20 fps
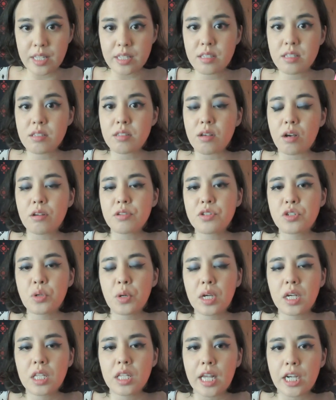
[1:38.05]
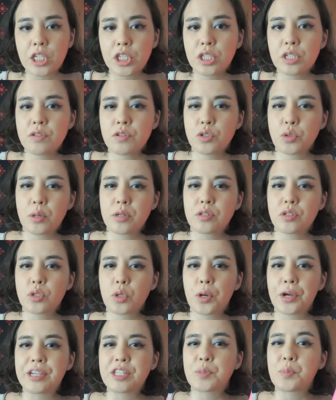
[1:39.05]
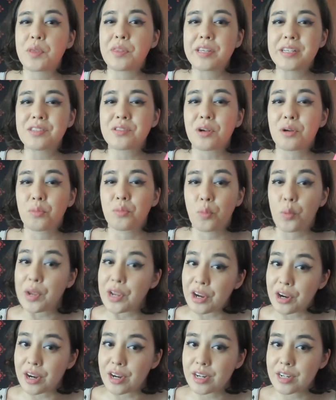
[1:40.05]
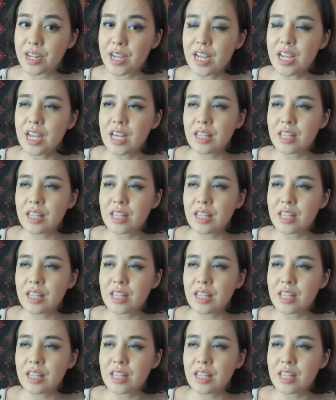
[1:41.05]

This is also a collection of short stories, but these are weird.